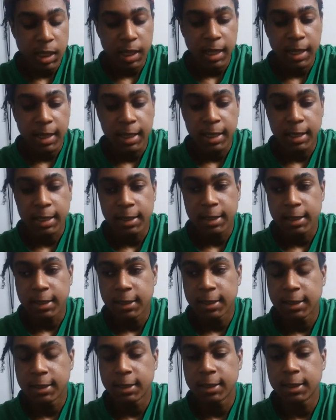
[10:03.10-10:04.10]
And
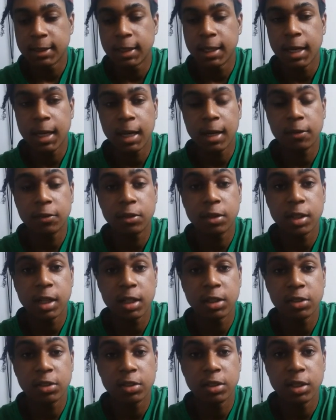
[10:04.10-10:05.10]
after
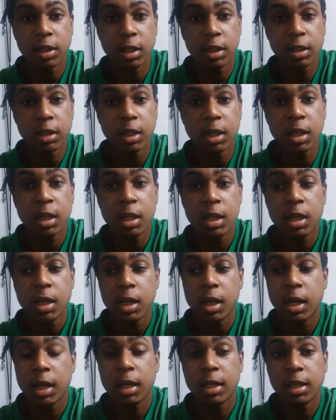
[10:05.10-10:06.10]
that's done
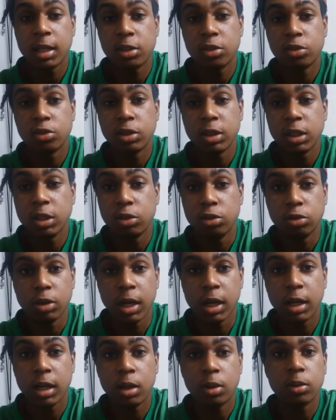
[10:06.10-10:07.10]
and that's really
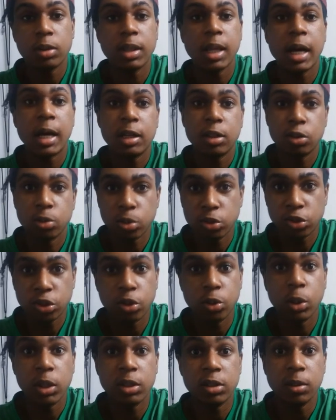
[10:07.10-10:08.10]
dried out, that is what
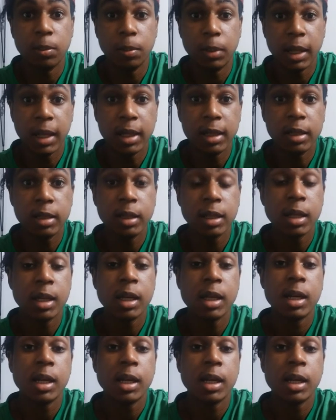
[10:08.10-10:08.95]
you're going to blend